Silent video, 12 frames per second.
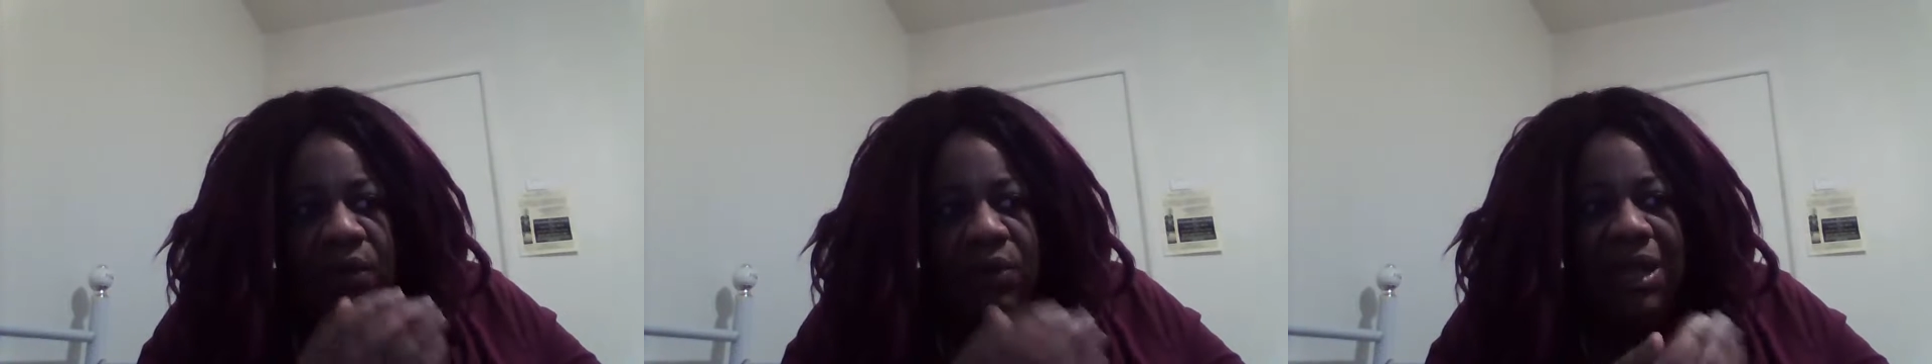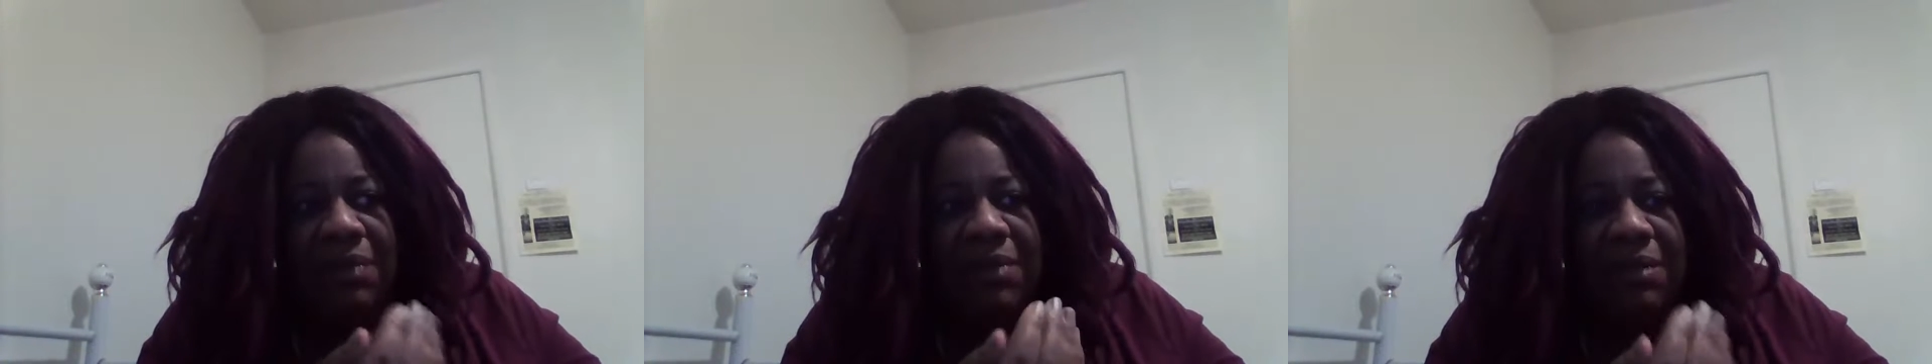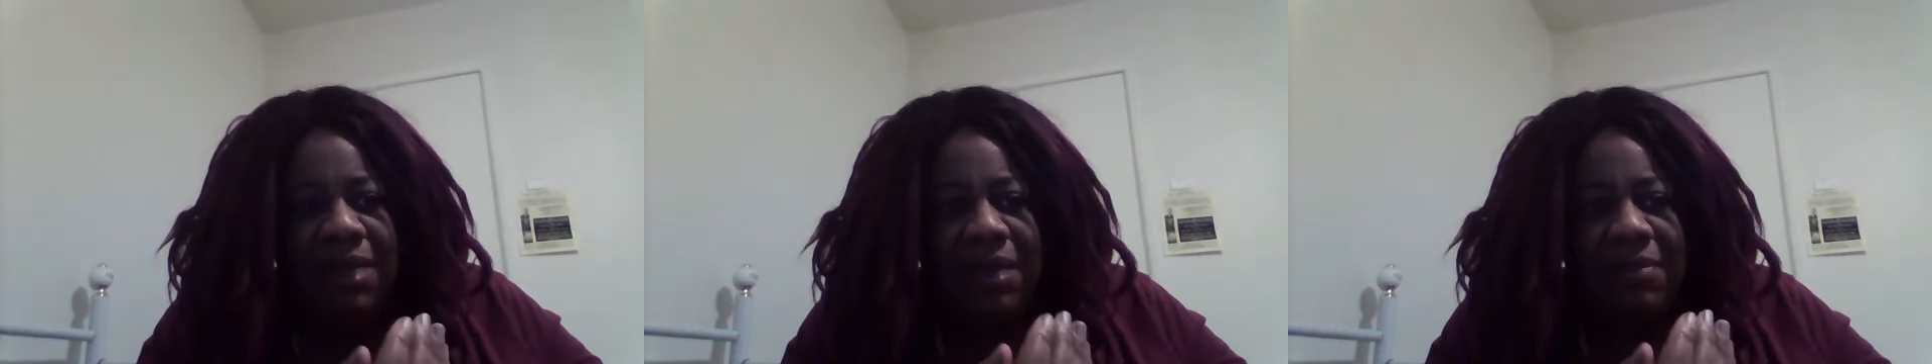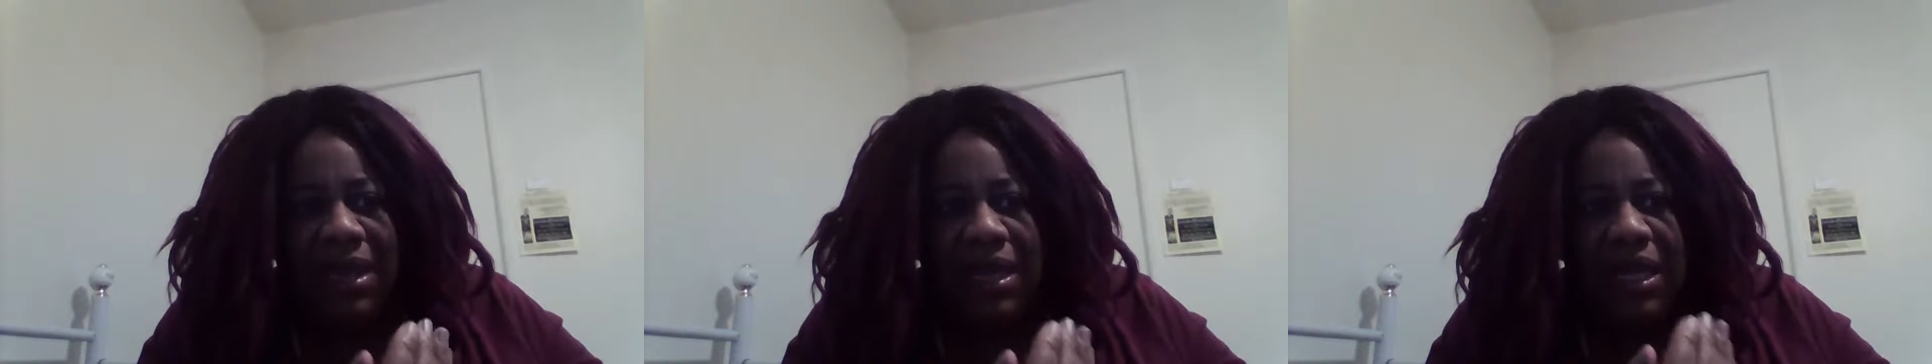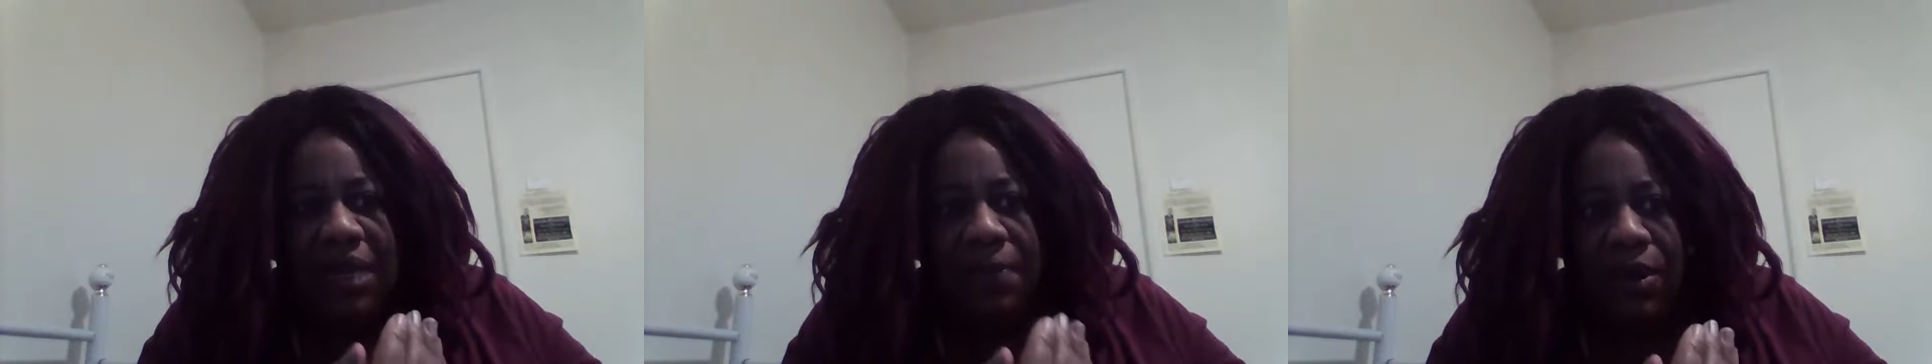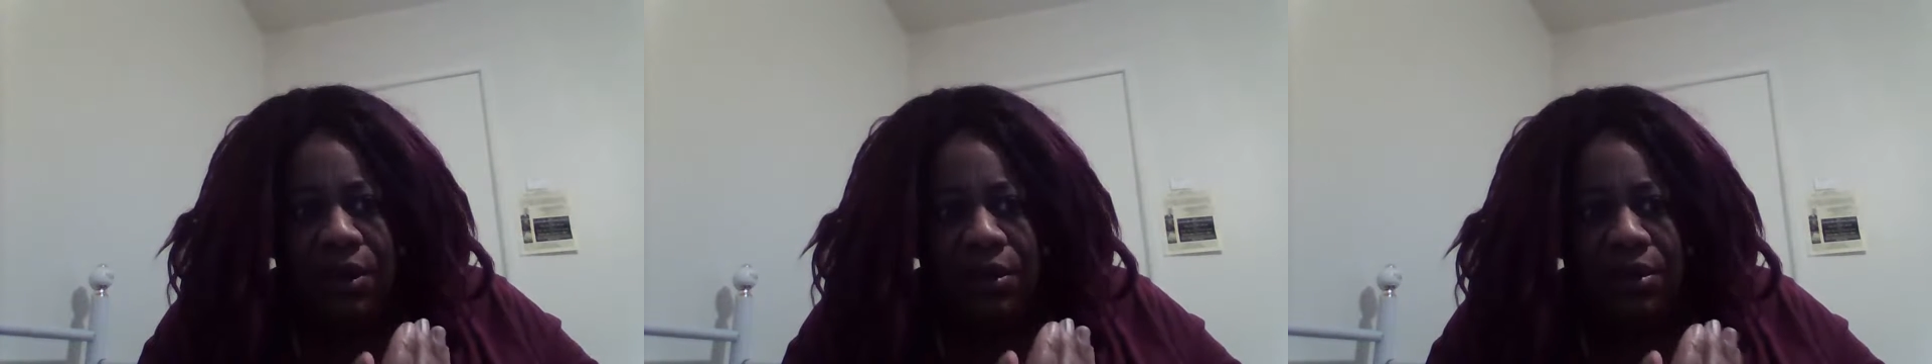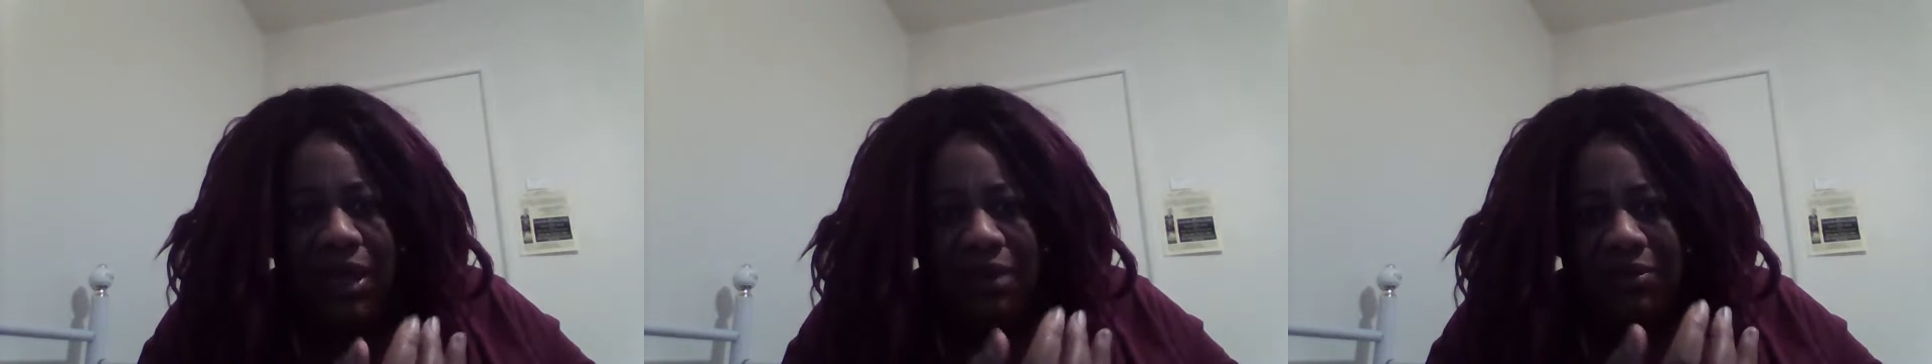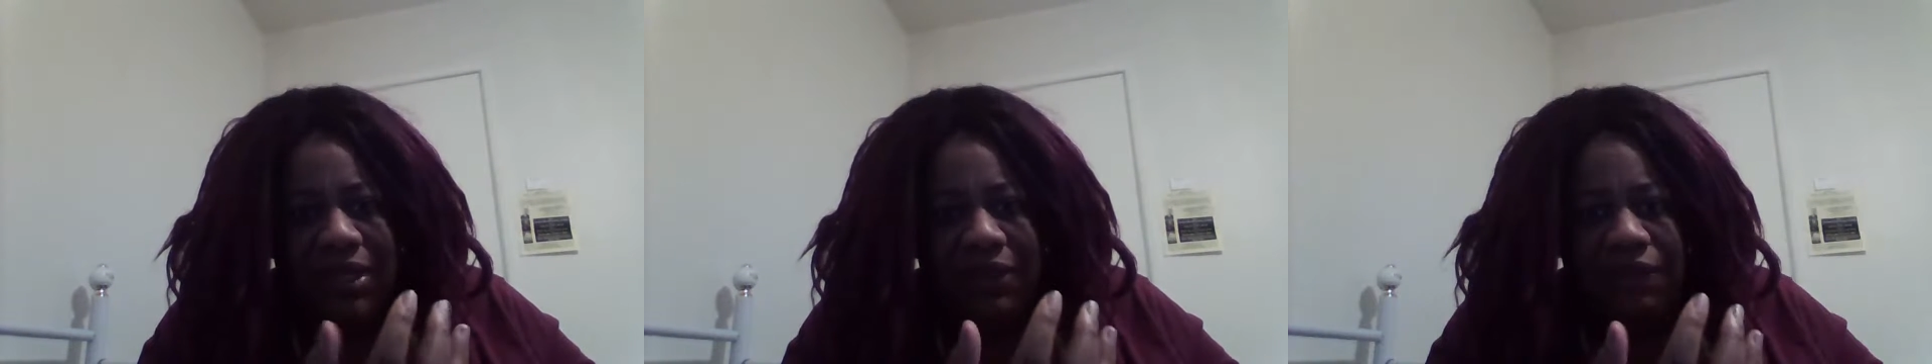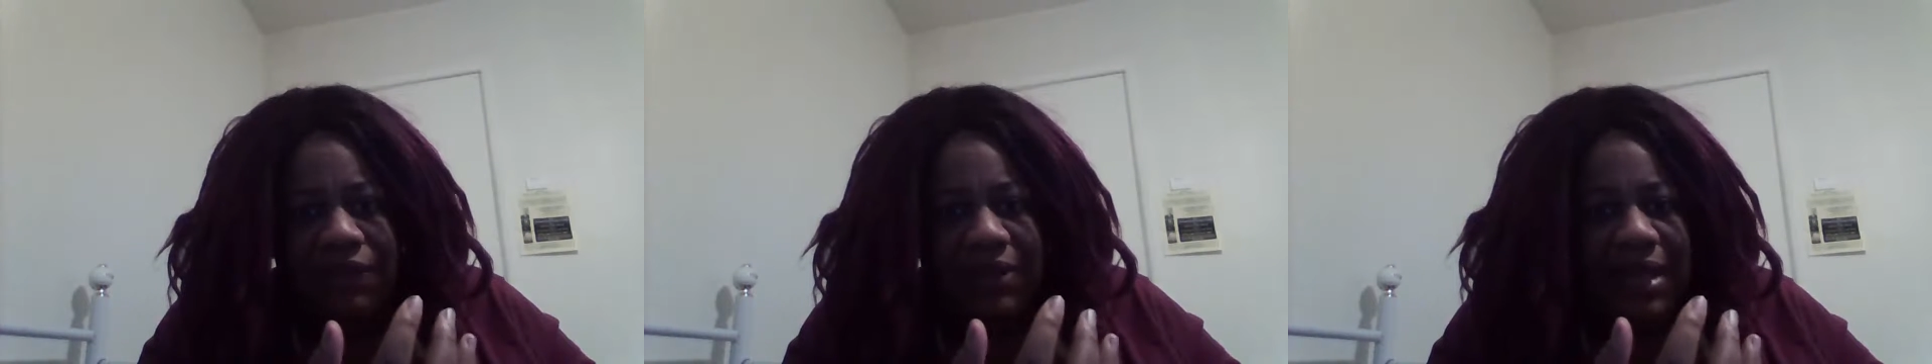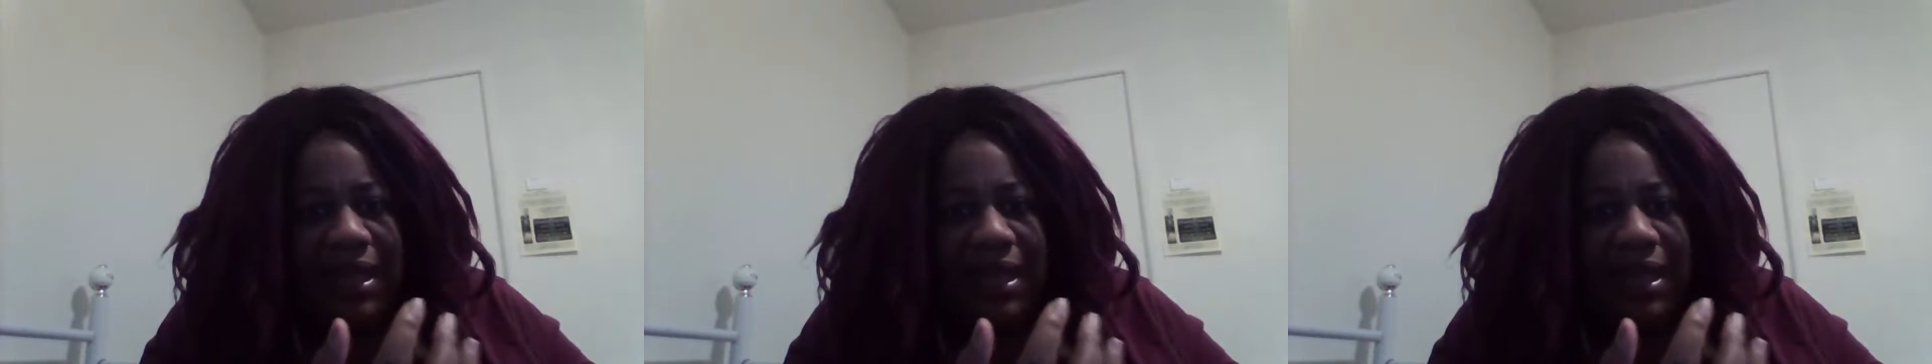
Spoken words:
when I'm in my manic mode. I really feel